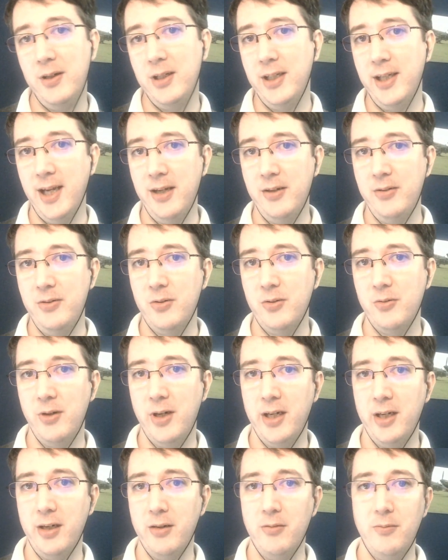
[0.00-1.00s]

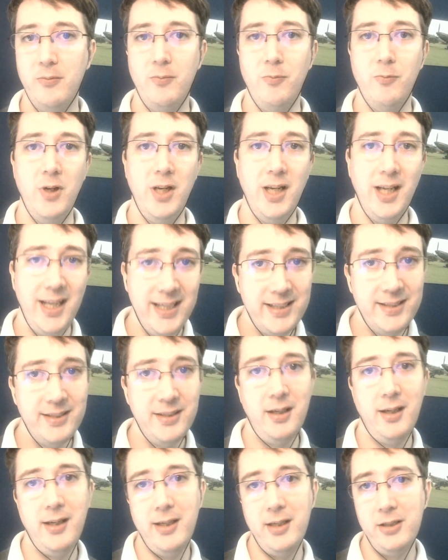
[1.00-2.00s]
encountering
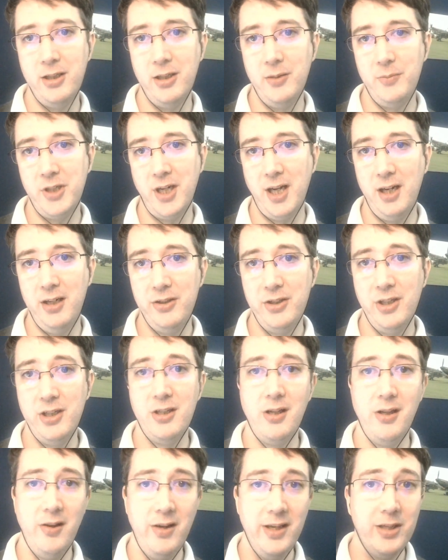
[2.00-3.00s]
related leadership challenges
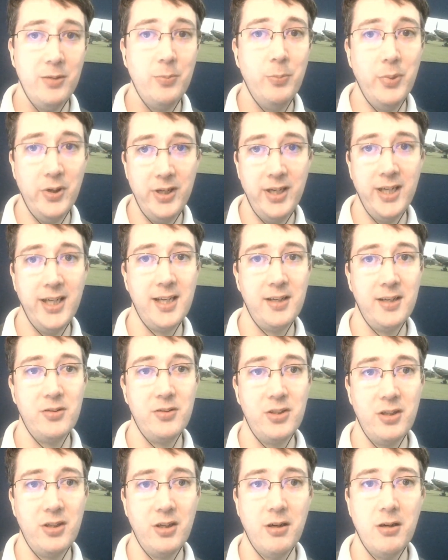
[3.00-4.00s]
like burning out
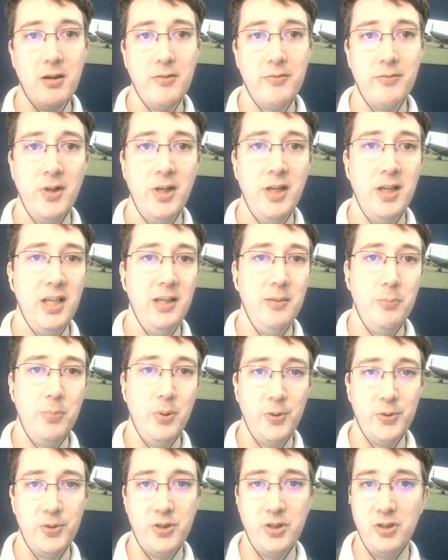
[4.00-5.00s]
staff,
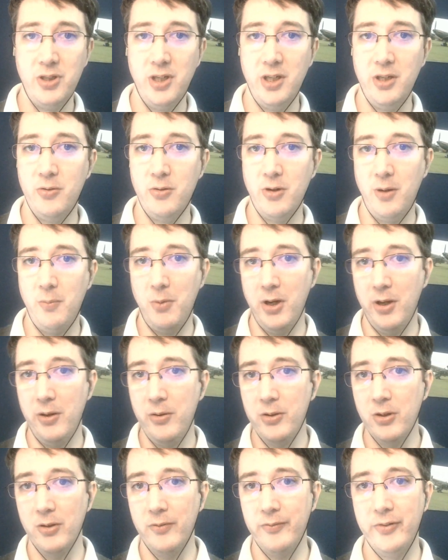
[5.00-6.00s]
imposter syndrome, low
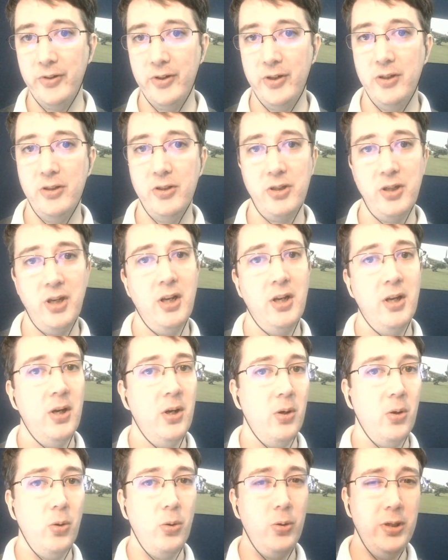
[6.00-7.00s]
confidence,
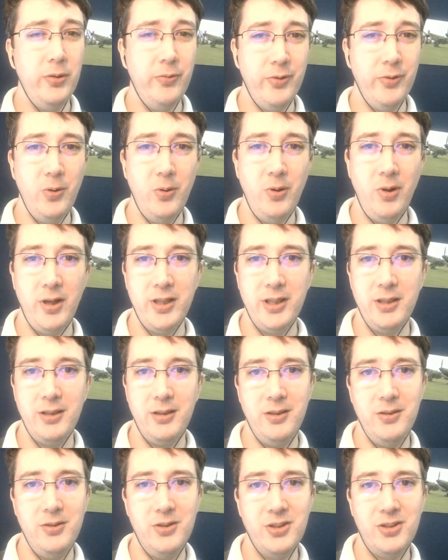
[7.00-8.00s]
or you feel like
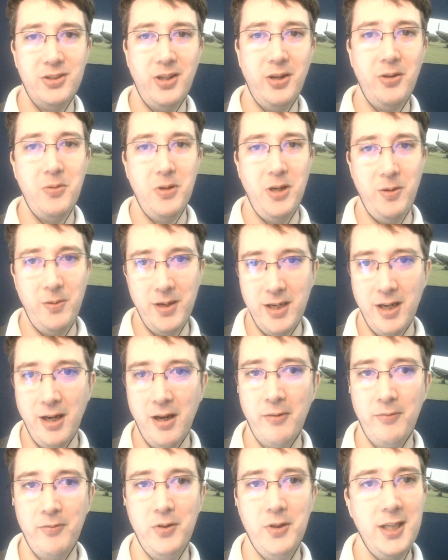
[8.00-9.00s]
you just don't know
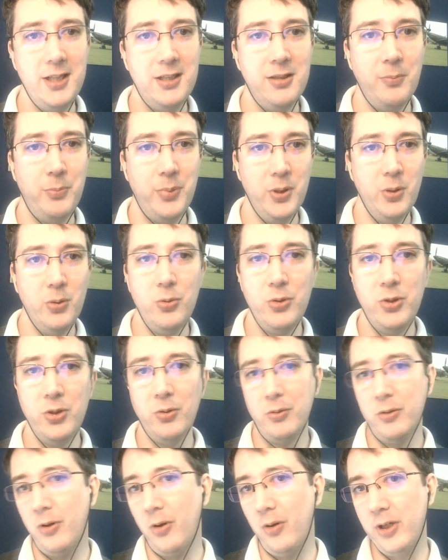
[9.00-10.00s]
enough, you need to build
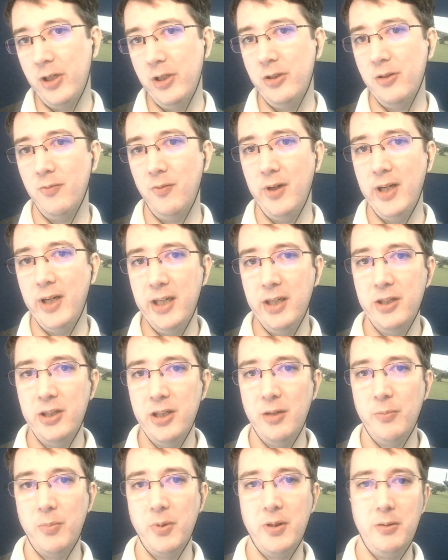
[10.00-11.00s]
your knowledge of
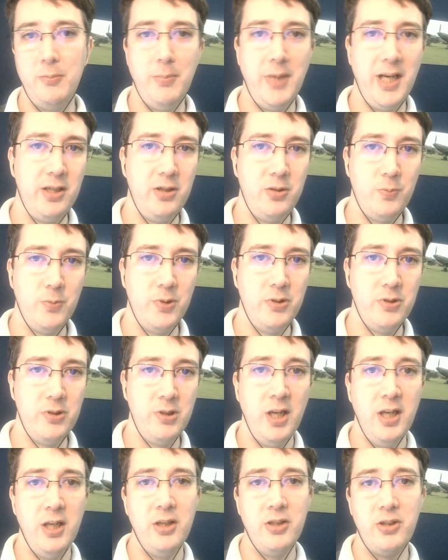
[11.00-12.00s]
leadership and management
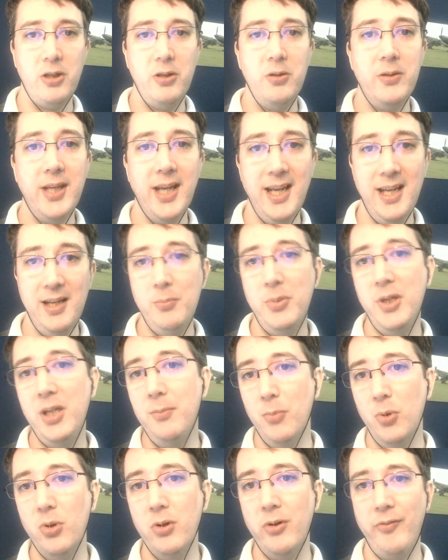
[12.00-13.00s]
so you can be
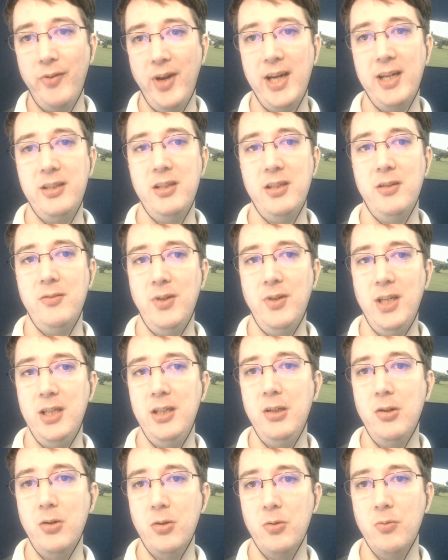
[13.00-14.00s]
more effective in
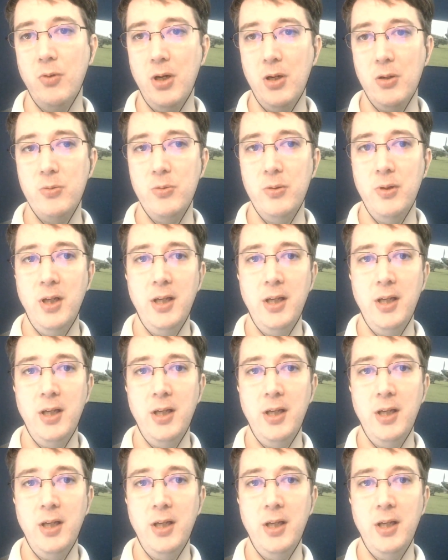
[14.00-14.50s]
your role,